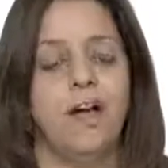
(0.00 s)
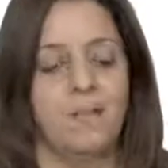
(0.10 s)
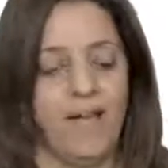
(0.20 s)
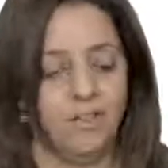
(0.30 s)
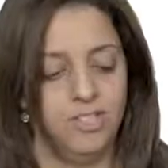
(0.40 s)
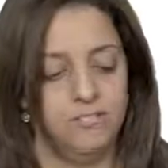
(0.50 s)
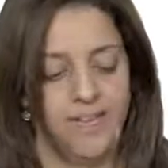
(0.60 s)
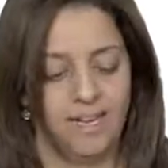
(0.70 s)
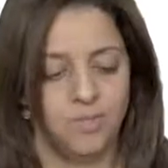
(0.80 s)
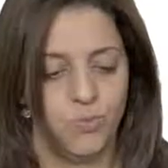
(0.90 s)
uh, actually
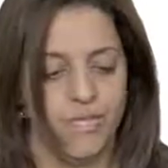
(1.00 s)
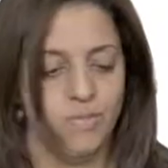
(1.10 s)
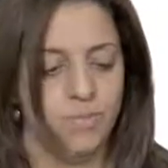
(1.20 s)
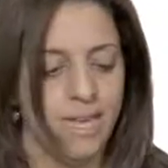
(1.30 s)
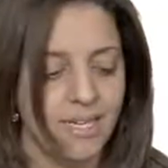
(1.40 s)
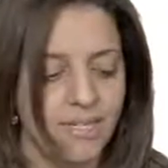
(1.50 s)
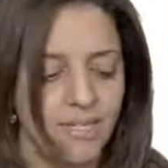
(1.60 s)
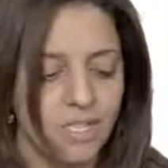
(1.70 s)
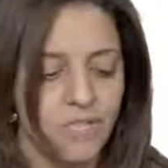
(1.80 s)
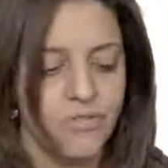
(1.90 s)
max win. So max
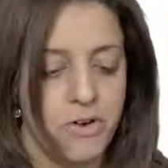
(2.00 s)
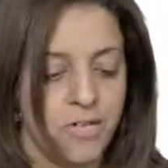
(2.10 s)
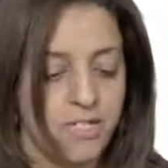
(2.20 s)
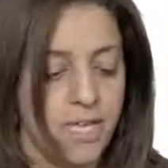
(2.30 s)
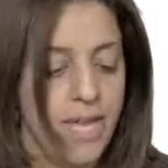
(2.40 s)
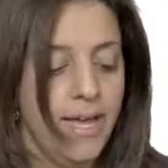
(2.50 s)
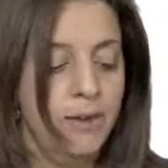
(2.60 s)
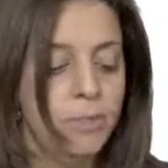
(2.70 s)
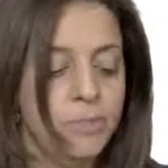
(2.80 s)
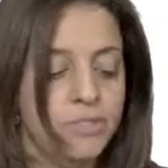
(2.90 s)
starts first.
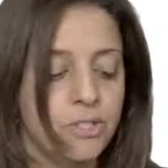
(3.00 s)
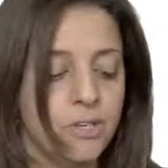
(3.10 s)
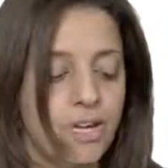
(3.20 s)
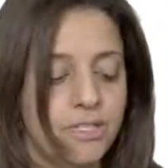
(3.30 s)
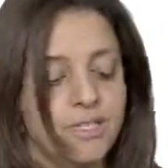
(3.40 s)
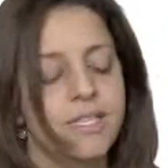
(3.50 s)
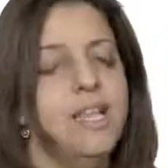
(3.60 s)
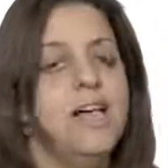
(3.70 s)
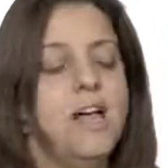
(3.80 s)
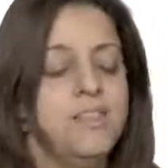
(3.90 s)
Who put a cross?
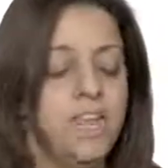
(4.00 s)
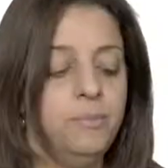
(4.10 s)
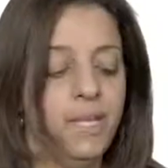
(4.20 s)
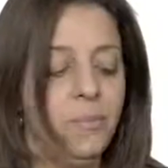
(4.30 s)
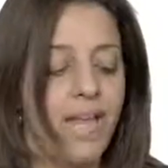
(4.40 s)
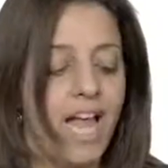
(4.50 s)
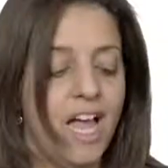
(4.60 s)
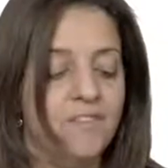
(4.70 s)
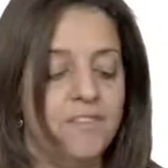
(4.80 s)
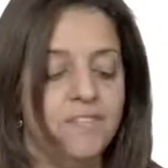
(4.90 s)
then Min will
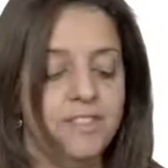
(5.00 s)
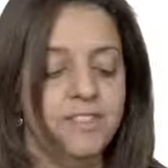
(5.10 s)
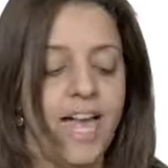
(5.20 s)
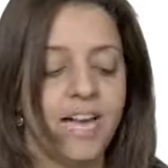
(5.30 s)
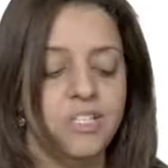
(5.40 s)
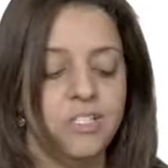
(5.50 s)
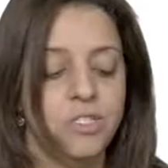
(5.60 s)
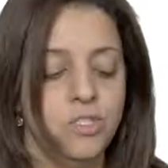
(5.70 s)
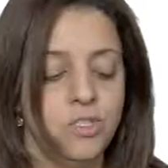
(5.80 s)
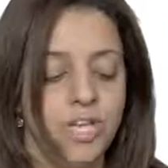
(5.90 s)
have different
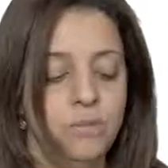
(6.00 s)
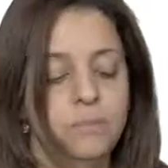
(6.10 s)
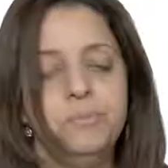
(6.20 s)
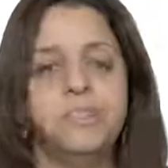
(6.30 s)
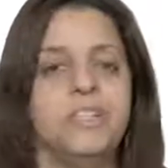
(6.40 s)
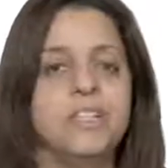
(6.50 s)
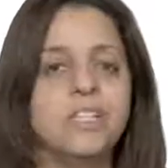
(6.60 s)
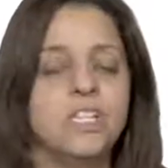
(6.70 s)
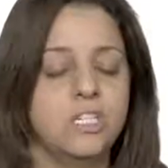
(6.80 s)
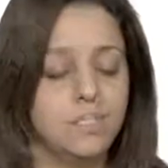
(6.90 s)
actions to do. He will be putting
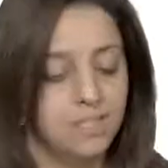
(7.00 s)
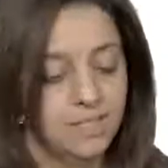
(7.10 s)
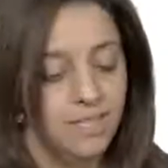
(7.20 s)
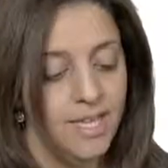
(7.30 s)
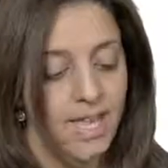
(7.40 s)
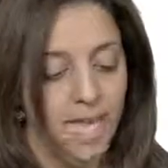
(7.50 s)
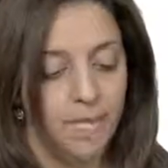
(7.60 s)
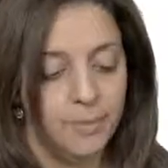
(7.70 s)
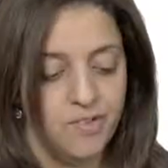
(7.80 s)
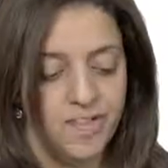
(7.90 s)
a circle
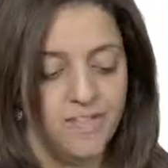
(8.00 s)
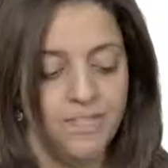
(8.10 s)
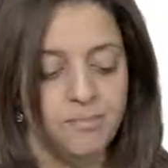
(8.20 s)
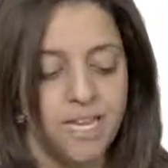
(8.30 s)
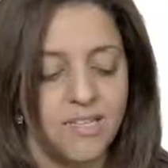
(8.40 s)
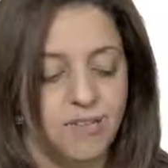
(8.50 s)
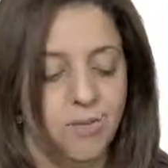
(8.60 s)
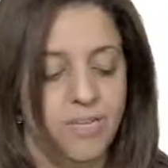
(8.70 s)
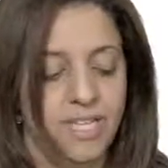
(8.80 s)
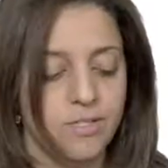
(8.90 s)
and preventing Max
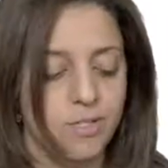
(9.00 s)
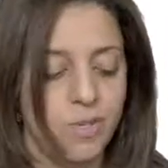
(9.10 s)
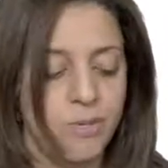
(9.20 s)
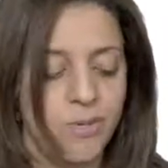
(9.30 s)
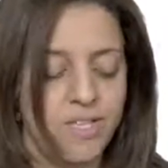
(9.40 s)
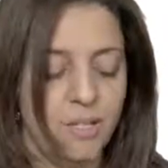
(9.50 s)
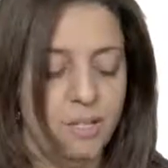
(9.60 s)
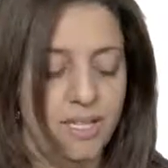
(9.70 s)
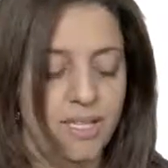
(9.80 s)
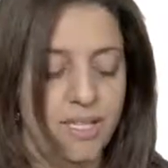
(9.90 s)
from winning. So suppose that
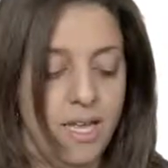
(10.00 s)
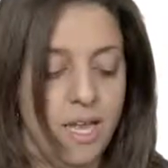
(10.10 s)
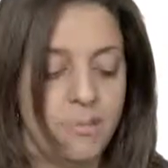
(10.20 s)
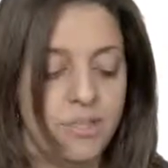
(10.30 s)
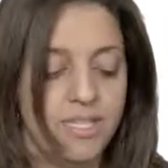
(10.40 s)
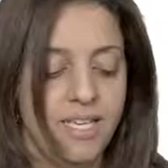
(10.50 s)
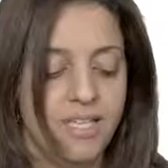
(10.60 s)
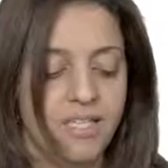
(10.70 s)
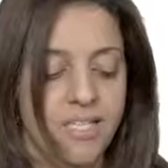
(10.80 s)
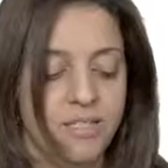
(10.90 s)
Min puts
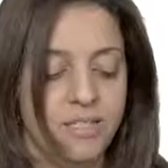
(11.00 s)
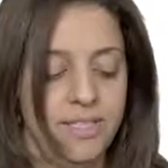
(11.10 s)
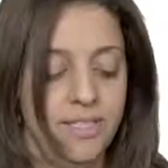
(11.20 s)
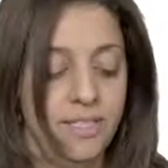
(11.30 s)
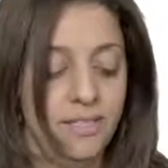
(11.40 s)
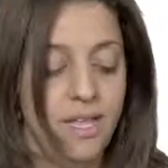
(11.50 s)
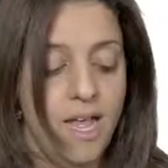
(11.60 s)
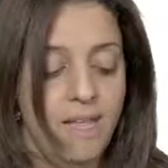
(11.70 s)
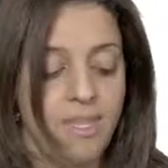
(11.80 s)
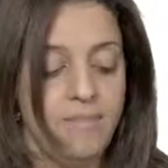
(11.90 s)
his circle here,
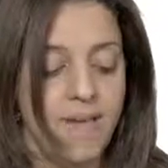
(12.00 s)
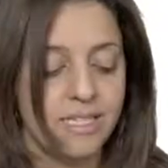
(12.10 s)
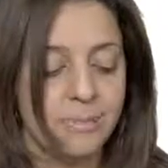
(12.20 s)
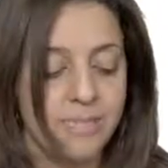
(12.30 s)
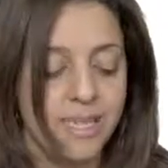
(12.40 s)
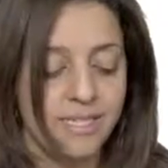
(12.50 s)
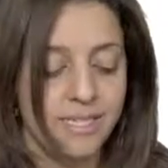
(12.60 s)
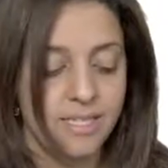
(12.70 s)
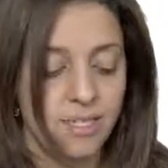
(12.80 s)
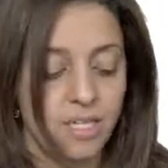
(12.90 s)
then Max plays
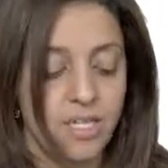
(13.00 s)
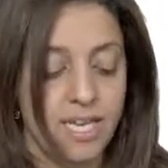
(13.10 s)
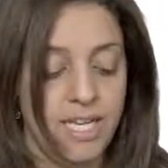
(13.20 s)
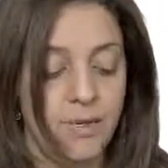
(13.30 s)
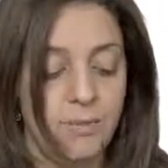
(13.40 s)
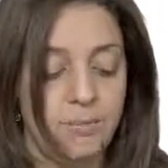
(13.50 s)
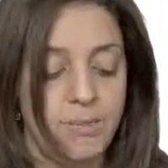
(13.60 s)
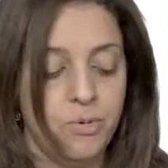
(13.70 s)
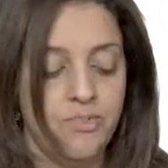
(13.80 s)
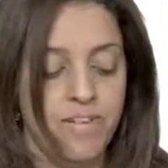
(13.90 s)
his turn and he will
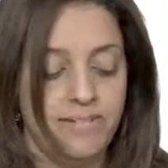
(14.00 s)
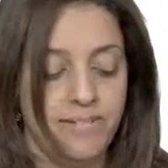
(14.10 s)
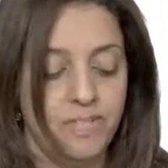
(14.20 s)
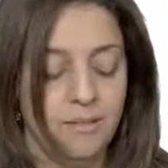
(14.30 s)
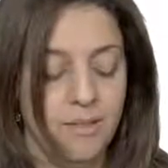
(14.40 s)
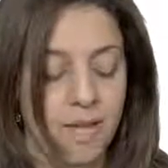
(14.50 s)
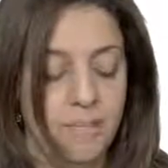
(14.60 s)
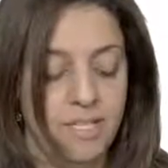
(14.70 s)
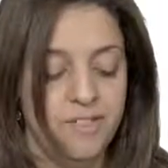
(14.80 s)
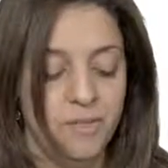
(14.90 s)
be preventing
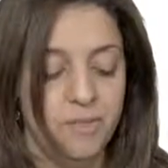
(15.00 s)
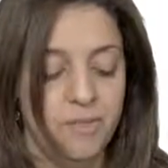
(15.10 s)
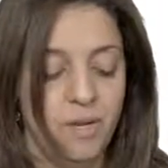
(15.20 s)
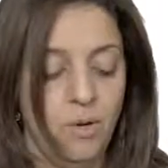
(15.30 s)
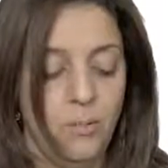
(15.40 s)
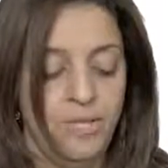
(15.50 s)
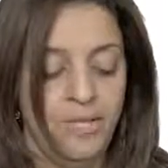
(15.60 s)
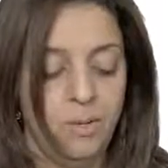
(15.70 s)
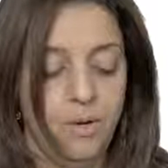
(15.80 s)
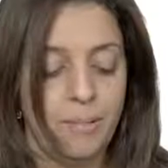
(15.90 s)
uh, Min from uh,
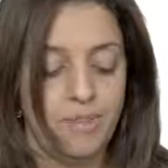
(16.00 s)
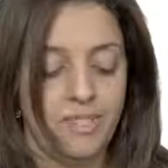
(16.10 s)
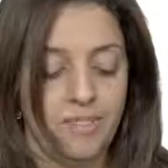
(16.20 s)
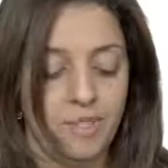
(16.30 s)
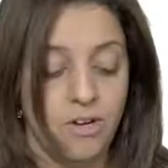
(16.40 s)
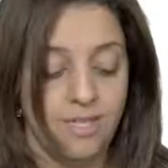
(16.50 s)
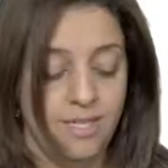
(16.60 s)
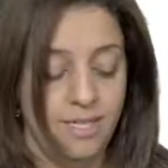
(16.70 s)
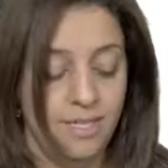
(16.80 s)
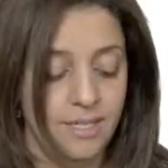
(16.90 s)
winning by putting the
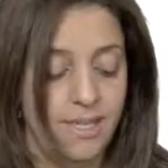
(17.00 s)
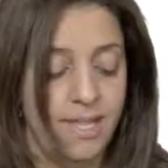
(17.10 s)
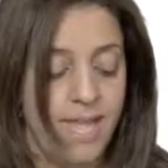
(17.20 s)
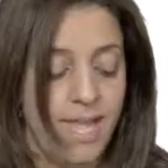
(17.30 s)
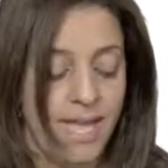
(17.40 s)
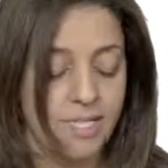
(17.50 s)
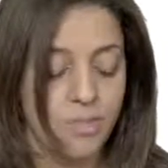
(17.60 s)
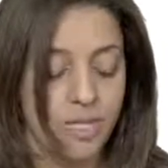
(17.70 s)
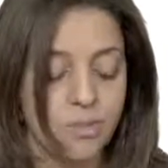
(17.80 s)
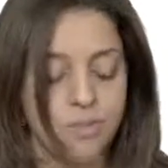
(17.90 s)
cross here, and
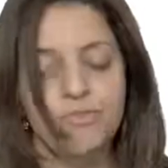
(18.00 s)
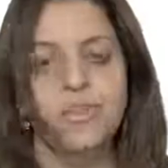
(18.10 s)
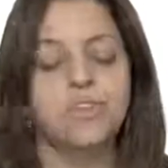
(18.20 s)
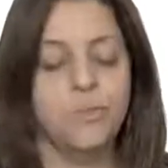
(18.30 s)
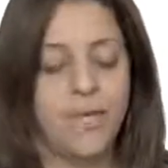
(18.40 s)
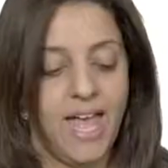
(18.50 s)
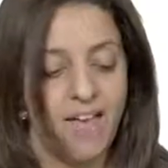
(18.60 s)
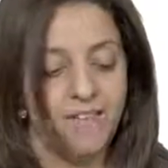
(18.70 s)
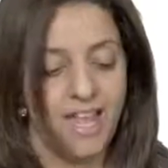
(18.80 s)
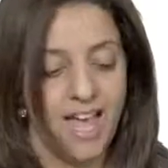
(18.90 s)
so on and so forth. So we
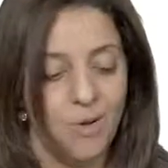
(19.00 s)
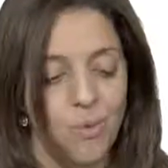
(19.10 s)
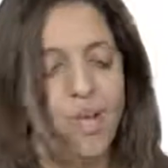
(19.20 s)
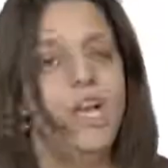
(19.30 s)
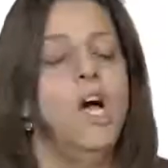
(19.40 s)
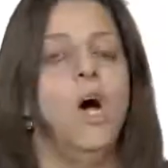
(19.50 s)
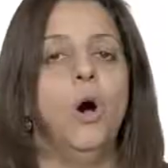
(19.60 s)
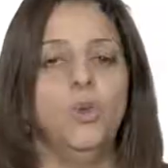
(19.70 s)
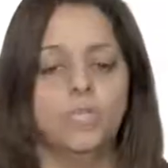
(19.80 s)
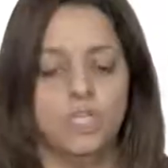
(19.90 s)
have now a
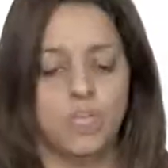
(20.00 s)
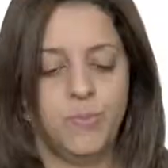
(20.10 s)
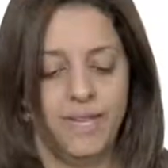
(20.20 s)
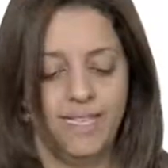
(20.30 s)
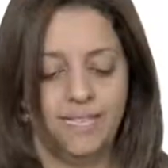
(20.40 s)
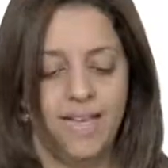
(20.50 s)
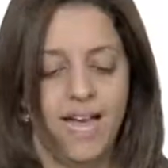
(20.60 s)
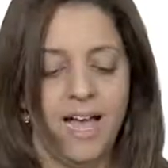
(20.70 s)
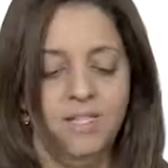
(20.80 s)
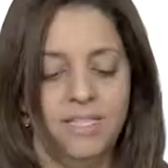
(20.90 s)
whole such play that
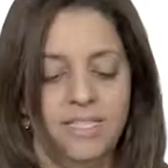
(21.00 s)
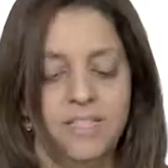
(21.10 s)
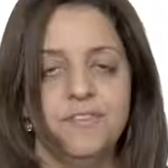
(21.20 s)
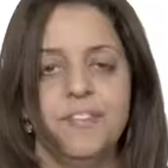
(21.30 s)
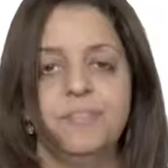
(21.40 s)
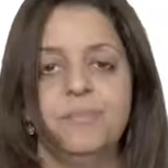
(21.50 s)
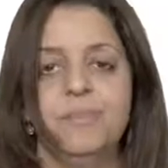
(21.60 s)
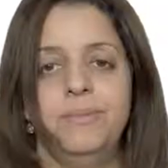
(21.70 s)
are actually different